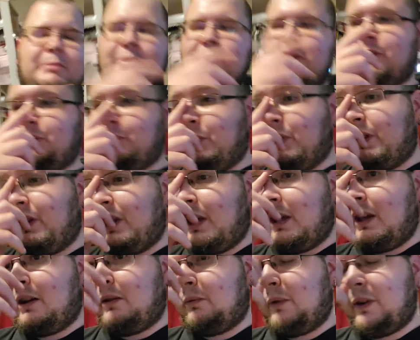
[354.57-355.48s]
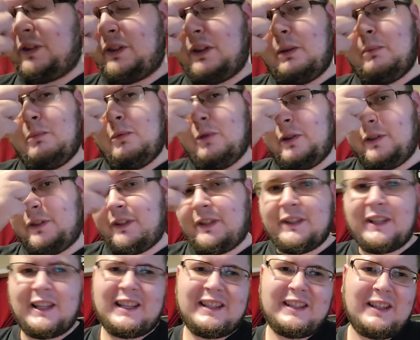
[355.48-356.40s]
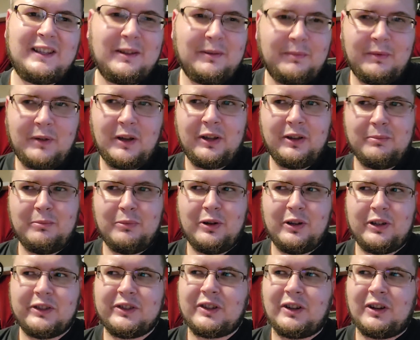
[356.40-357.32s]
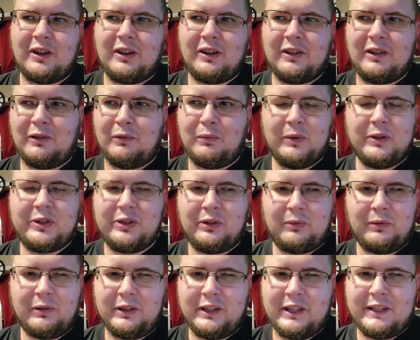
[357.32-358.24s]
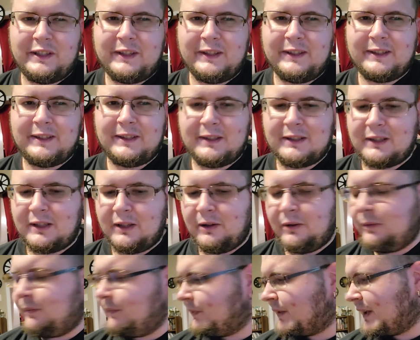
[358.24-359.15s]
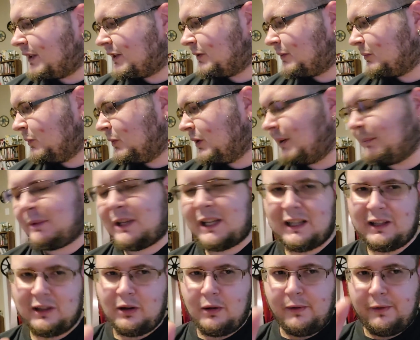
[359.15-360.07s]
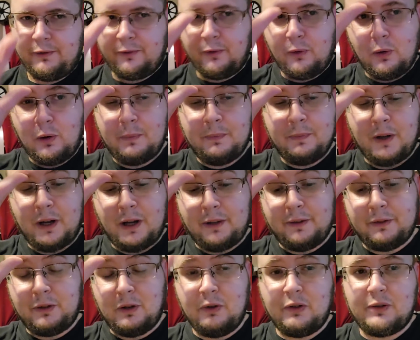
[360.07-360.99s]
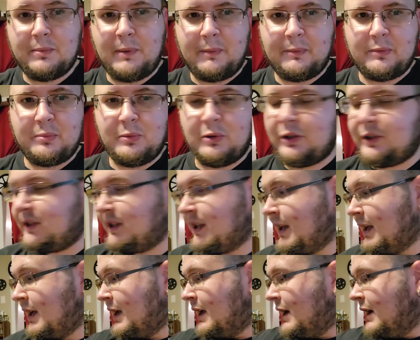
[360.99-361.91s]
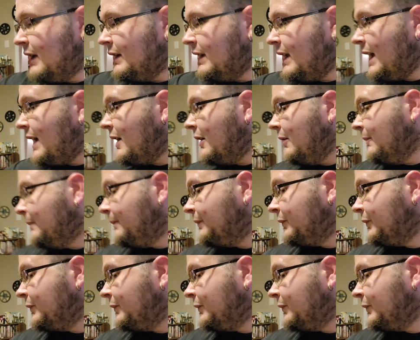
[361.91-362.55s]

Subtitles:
books with the rest of the books. Because like I said, the other books are original releases. So that's what I'm kind of going for on Goosebumps books. Now,